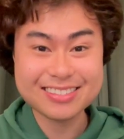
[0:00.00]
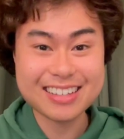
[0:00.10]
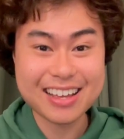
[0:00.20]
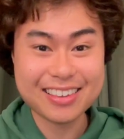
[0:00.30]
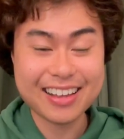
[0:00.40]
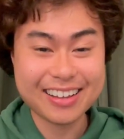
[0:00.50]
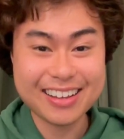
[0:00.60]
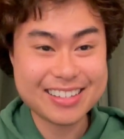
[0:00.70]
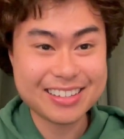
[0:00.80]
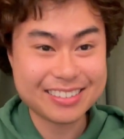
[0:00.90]
I think
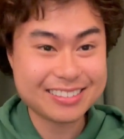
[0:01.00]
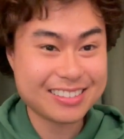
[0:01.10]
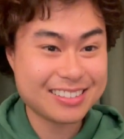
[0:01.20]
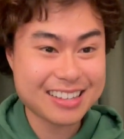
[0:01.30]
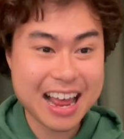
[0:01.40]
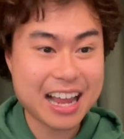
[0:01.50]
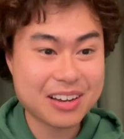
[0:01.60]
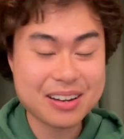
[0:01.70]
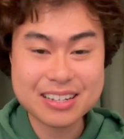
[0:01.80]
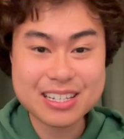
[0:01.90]
is an
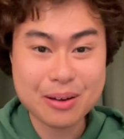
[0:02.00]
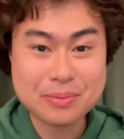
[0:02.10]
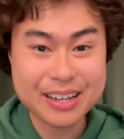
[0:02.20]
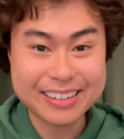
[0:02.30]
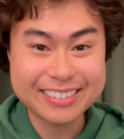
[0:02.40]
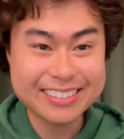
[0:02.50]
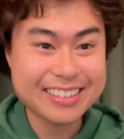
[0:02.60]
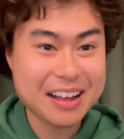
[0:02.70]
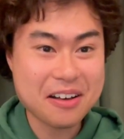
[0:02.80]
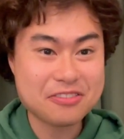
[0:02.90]
accurate description
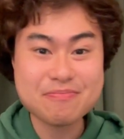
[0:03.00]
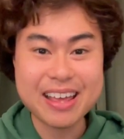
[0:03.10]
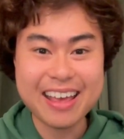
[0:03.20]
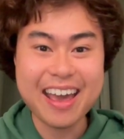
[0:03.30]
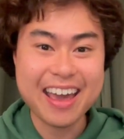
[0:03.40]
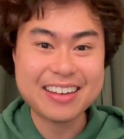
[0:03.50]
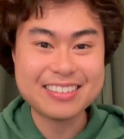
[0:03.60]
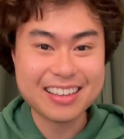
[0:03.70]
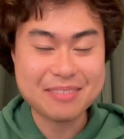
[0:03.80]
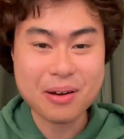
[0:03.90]
of me
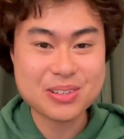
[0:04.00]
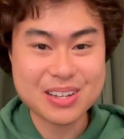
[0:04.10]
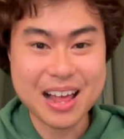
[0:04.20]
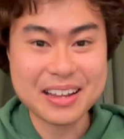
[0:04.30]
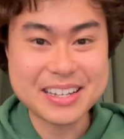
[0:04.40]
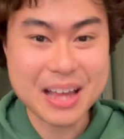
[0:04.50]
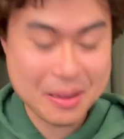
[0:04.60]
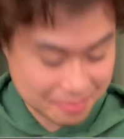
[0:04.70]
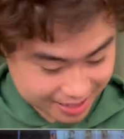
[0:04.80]
and the personality type.